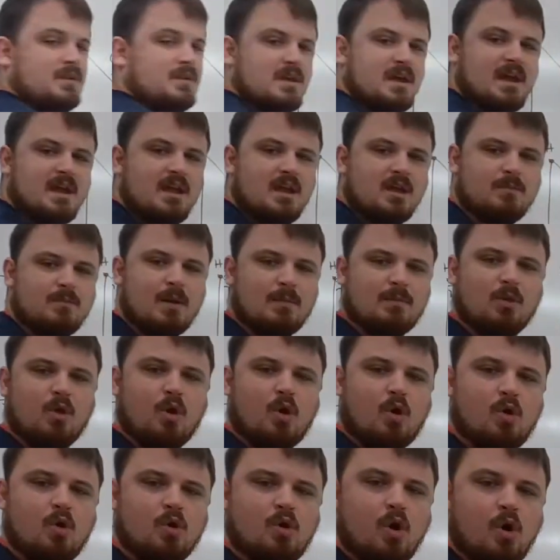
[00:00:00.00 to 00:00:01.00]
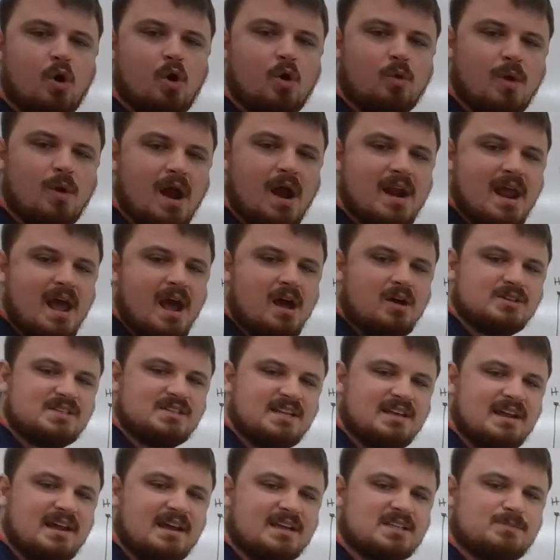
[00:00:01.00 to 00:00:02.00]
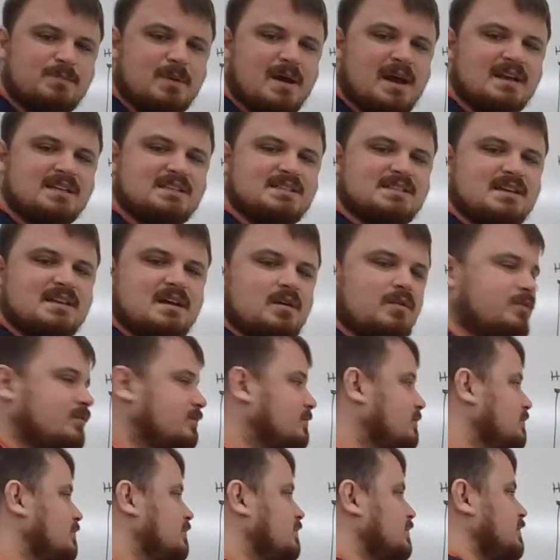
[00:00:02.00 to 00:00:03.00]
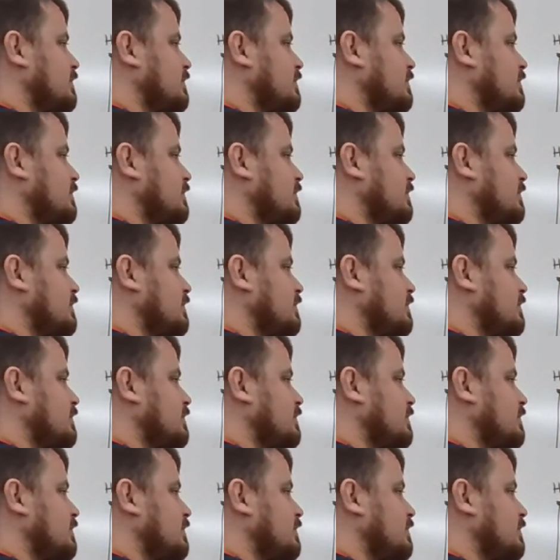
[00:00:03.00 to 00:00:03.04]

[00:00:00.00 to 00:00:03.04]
Okay, remember the whole goal right now is to get X by itself.